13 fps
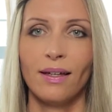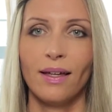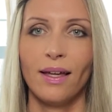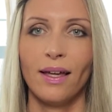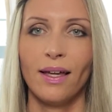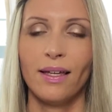
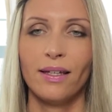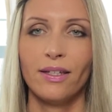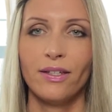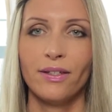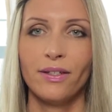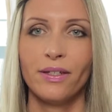And
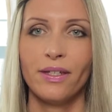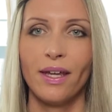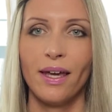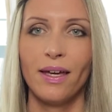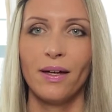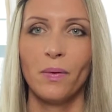
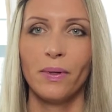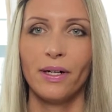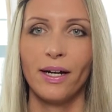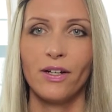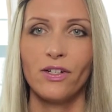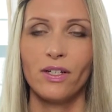today we're
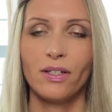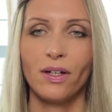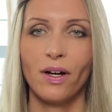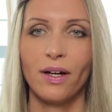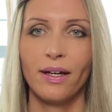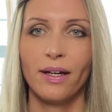actually
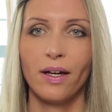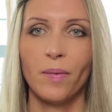talking